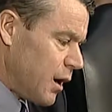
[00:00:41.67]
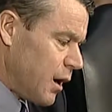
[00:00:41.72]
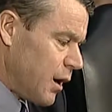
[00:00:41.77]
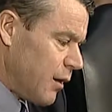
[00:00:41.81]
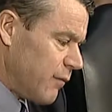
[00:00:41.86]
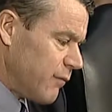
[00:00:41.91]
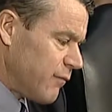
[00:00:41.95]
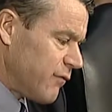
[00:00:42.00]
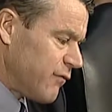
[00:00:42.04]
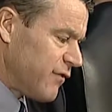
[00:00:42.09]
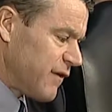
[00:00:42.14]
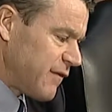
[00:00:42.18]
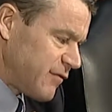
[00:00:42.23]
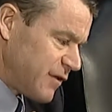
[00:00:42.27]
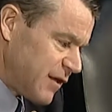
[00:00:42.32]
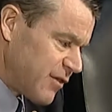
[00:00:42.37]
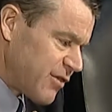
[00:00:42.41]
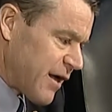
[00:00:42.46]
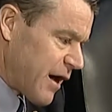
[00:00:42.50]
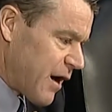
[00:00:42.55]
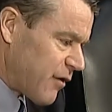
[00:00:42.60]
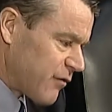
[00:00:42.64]

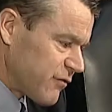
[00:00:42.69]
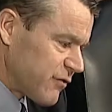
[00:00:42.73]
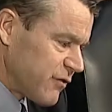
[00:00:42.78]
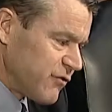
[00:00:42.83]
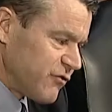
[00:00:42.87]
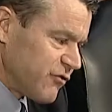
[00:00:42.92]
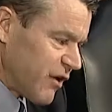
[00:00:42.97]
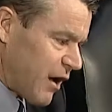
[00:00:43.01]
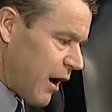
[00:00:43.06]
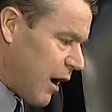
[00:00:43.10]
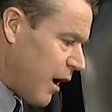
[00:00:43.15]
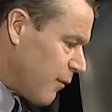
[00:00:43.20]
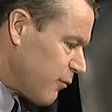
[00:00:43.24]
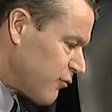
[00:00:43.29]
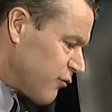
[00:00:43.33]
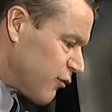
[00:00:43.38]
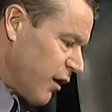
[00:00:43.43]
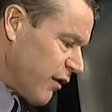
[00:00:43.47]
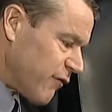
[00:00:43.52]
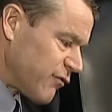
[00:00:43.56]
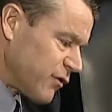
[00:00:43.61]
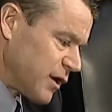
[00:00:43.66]
50,000 jobs,
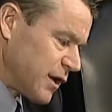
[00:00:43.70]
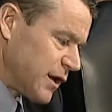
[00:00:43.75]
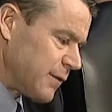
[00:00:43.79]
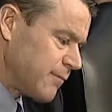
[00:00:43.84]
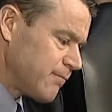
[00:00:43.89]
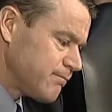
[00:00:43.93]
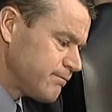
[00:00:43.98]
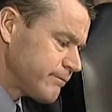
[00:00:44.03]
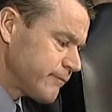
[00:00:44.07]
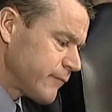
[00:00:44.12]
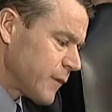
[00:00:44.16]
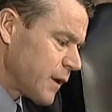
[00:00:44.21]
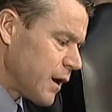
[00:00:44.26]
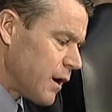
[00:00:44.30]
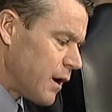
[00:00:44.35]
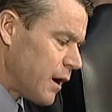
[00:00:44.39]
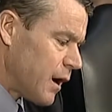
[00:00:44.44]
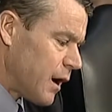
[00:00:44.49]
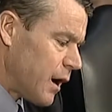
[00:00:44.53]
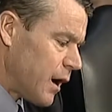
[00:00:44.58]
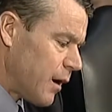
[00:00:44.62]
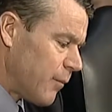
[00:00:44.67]
roughly.
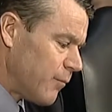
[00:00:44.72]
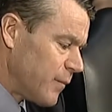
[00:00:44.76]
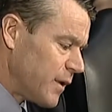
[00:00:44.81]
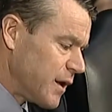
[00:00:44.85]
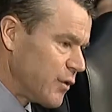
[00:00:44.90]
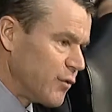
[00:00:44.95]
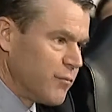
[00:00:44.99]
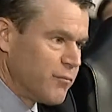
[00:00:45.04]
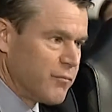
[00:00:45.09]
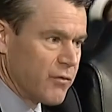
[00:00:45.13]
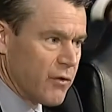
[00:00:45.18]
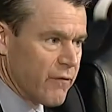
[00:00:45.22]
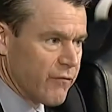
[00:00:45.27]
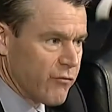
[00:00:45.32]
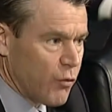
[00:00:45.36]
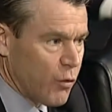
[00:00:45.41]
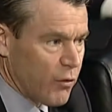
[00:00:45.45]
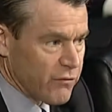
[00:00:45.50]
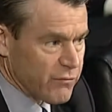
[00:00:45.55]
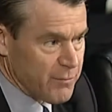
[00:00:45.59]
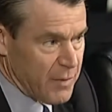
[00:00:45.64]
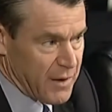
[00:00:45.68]
It would, of
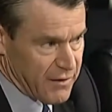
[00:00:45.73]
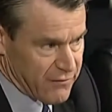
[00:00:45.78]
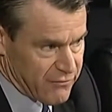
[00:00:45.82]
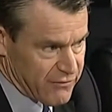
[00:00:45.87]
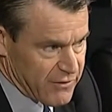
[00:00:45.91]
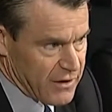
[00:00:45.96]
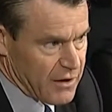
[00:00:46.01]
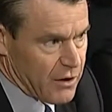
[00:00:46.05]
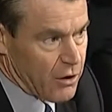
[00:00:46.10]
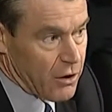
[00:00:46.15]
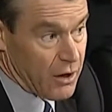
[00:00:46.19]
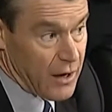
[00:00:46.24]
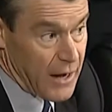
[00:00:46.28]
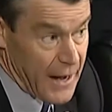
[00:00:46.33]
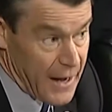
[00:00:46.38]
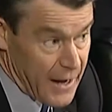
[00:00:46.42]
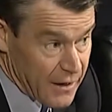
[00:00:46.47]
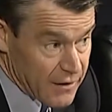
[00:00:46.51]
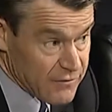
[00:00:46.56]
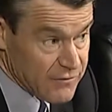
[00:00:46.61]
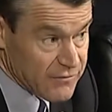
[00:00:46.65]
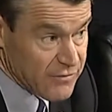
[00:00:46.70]
course, benefit our
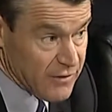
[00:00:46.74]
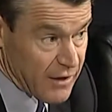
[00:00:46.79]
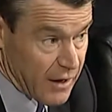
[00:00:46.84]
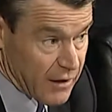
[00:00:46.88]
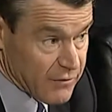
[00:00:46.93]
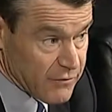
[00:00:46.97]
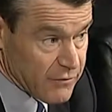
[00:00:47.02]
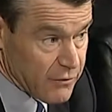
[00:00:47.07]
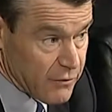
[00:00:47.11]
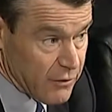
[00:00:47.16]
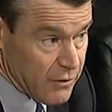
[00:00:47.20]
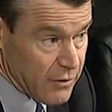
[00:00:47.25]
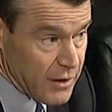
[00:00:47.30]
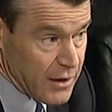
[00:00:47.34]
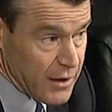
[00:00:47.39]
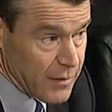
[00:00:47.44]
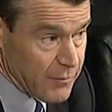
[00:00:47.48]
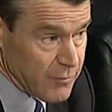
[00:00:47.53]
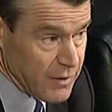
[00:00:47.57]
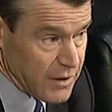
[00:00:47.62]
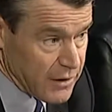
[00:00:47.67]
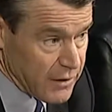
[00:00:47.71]
ag sector
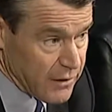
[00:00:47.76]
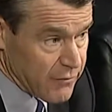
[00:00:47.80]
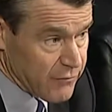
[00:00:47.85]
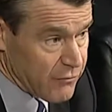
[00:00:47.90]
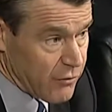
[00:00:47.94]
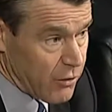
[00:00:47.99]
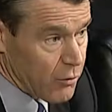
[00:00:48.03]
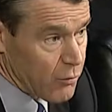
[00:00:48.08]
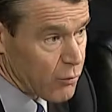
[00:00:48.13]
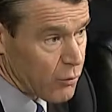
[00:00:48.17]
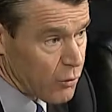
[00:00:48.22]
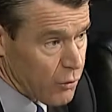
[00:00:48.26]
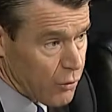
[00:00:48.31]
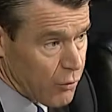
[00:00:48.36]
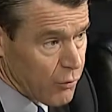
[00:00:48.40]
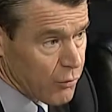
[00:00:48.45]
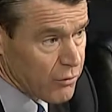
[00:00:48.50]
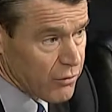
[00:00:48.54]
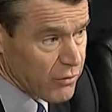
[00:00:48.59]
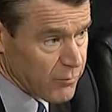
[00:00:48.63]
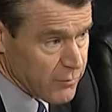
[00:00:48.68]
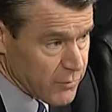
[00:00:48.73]
and many of our rural
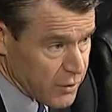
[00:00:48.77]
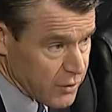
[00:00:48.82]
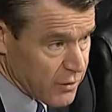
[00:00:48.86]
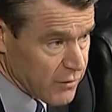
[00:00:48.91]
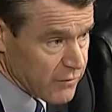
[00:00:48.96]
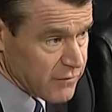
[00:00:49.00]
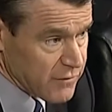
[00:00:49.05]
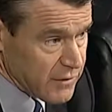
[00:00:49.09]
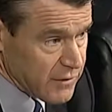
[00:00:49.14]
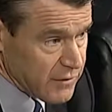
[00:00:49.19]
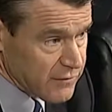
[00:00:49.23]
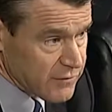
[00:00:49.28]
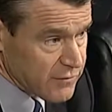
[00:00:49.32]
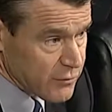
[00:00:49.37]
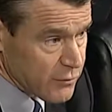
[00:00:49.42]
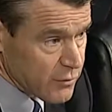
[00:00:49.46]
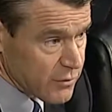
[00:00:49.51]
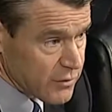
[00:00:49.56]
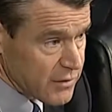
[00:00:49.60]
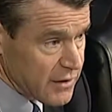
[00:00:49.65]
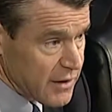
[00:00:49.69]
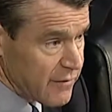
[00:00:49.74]
communities. It
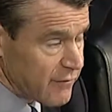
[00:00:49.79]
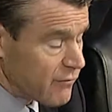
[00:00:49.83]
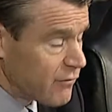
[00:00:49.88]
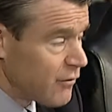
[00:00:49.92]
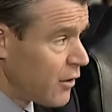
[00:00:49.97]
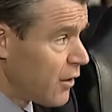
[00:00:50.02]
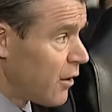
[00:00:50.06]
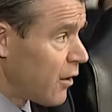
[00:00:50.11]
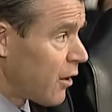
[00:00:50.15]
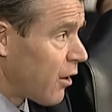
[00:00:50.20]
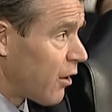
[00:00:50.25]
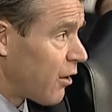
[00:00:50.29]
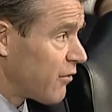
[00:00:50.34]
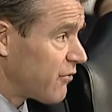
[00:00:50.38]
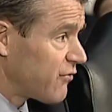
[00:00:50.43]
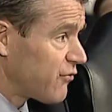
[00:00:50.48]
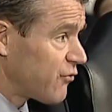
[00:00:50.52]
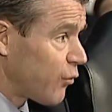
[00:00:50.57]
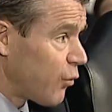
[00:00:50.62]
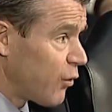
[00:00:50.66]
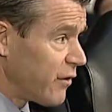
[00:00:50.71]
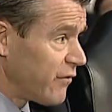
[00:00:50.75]
would give our
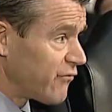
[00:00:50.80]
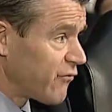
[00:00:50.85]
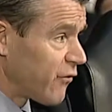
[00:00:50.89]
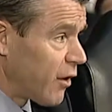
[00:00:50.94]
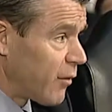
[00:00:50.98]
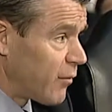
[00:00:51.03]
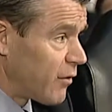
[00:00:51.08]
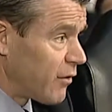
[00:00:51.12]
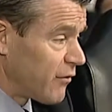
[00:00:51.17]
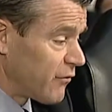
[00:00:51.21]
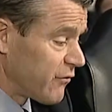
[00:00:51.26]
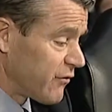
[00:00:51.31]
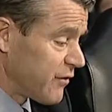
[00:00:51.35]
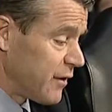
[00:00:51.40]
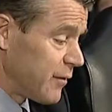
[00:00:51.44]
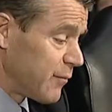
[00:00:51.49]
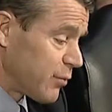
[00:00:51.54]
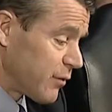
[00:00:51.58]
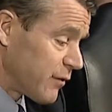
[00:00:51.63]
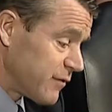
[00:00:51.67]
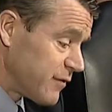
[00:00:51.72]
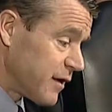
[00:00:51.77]
soy farmers,
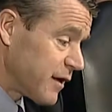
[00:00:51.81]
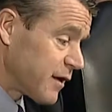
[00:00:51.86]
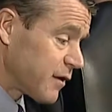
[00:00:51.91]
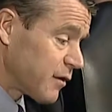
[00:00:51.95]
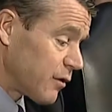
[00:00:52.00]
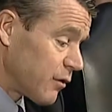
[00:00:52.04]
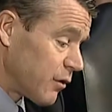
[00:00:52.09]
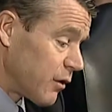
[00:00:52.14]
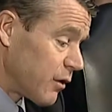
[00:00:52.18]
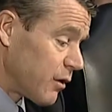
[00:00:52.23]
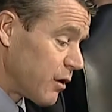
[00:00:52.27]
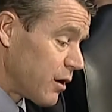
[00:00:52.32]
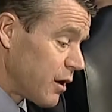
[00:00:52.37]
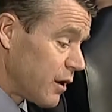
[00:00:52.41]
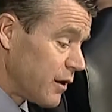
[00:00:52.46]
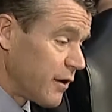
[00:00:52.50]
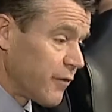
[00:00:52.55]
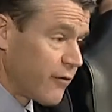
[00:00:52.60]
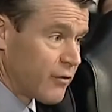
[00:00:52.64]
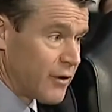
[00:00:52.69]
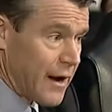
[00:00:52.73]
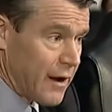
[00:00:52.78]
in particular,
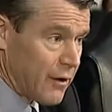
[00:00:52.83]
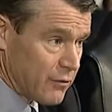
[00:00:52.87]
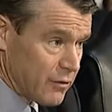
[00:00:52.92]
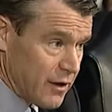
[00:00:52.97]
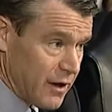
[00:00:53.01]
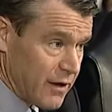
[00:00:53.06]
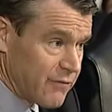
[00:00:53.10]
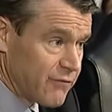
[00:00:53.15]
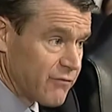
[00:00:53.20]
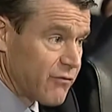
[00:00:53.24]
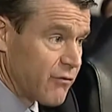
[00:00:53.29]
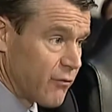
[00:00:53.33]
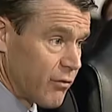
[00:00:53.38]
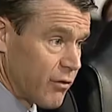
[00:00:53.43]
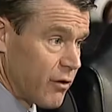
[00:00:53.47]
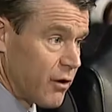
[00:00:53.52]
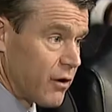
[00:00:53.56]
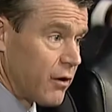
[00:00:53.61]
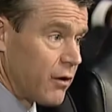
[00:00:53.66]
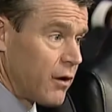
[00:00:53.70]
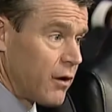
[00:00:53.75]
another outlet for their